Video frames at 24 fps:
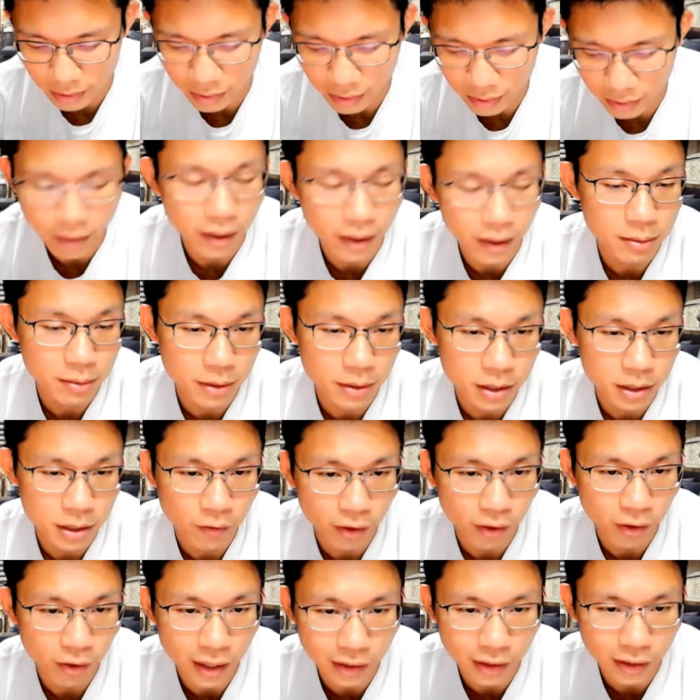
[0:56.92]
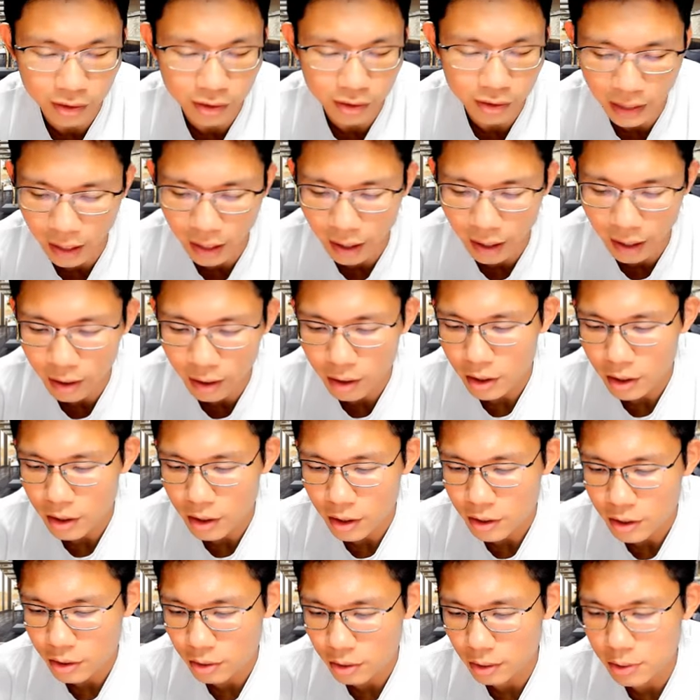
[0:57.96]
especially for the Lentor side.
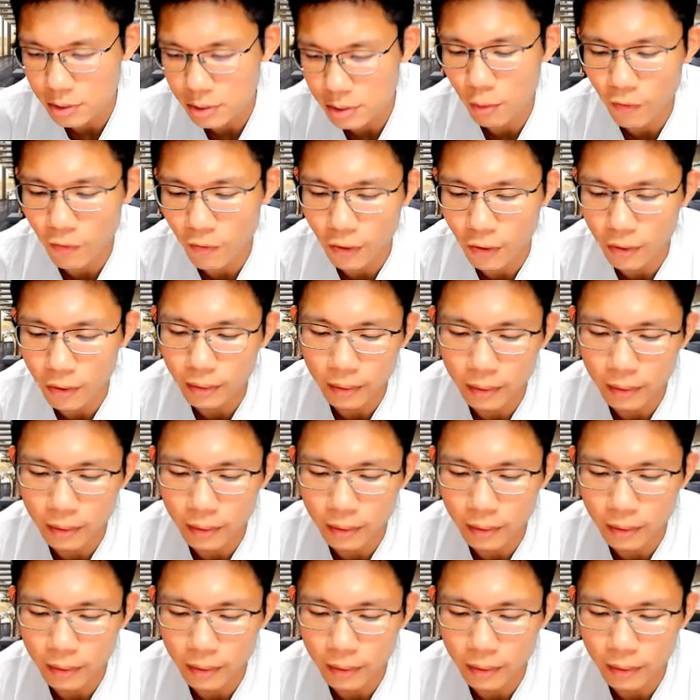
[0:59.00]
So let's move on.